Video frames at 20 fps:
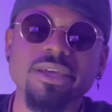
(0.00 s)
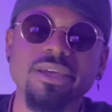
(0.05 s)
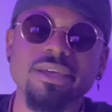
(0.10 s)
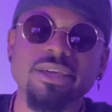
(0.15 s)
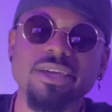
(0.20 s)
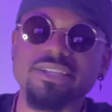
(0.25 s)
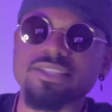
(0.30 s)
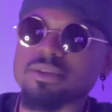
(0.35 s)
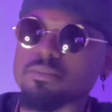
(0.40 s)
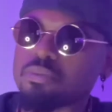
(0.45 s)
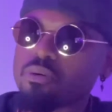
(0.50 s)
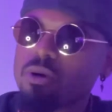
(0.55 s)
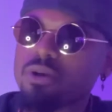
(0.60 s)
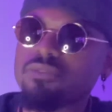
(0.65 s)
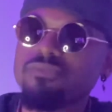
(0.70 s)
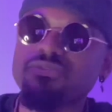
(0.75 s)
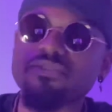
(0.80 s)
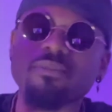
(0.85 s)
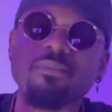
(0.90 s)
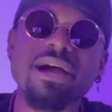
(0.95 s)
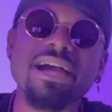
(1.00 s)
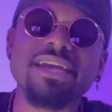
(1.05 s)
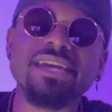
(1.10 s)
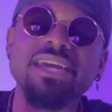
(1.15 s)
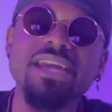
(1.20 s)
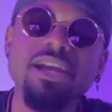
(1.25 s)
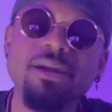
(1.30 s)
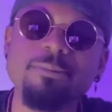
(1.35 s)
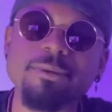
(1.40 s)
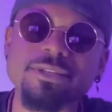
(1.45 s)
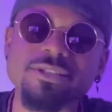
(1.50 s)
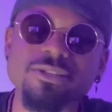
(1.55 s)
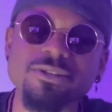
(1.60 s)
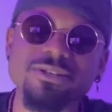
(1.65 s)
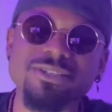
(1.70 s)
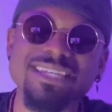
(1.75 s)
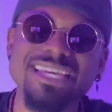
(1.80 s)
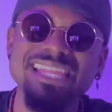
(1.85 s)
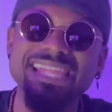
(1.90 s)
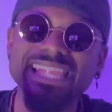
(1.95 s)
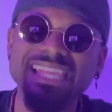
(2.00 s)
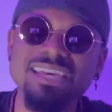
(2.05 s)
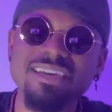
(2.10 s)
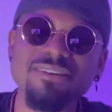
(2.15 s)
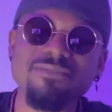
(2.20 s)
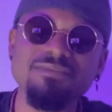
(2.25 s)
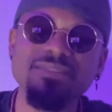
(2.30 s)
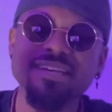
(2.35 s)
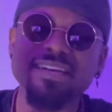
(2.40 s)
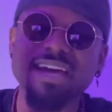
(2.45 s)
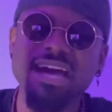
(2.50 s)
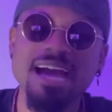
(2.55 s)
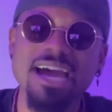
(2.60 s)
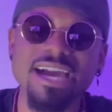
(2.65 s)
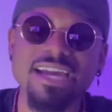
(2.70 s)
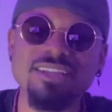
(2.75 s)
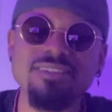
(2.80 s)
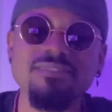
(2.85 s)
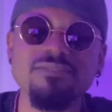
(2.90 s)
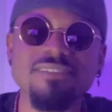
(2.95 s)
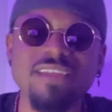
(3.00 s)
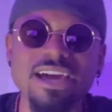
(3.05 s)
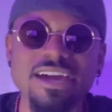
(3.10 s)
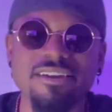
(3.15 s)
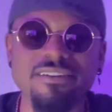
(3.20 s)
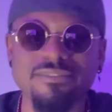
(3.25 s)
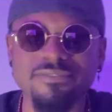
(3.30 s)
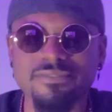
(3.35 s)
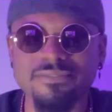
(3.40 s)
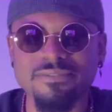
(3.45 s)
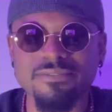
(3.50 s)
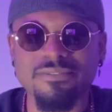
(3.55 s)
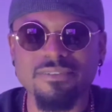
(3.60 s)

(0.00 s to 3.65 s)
it's important for my character to live the kind of life